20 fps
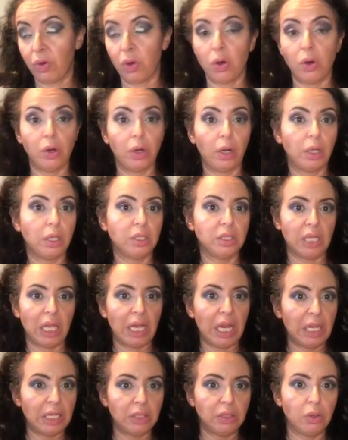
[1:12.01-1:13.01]
on
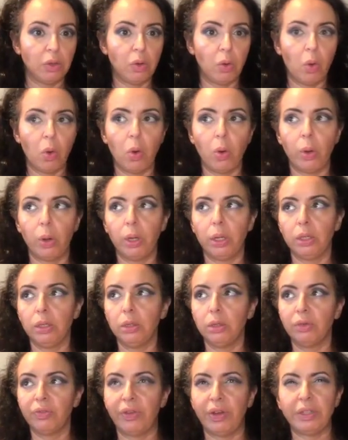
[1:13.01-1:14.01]
Zalando or
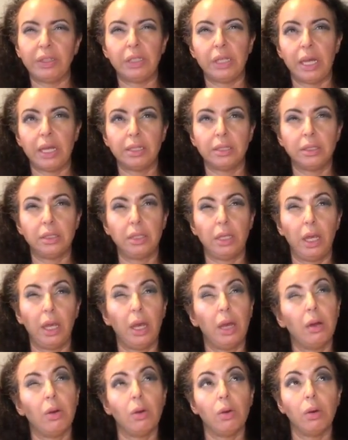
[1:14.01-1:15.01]
Look
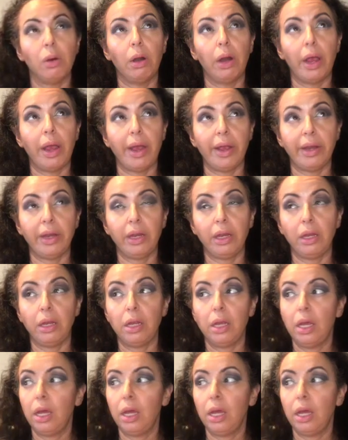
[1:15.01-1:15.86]
Fantastic or any